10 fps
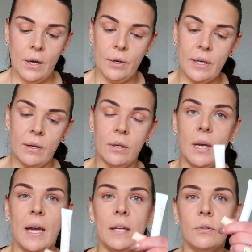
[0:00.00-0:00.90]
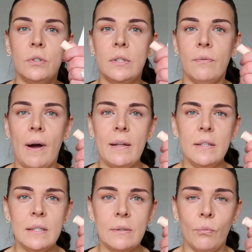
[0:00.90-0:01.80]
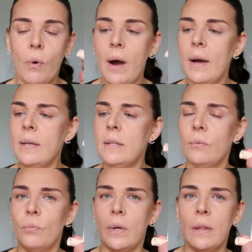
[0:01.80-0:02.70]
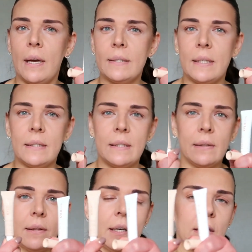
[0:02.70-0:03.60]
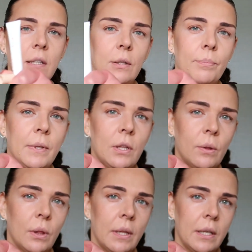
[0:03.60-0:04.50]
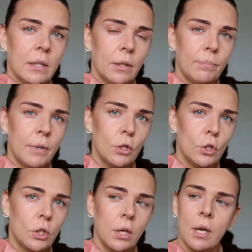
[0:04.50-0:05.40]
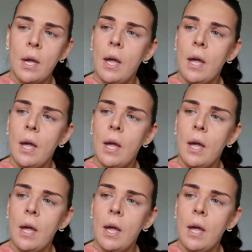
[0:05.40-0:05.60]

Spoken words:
okay, and one is white, another it's little bit beigey,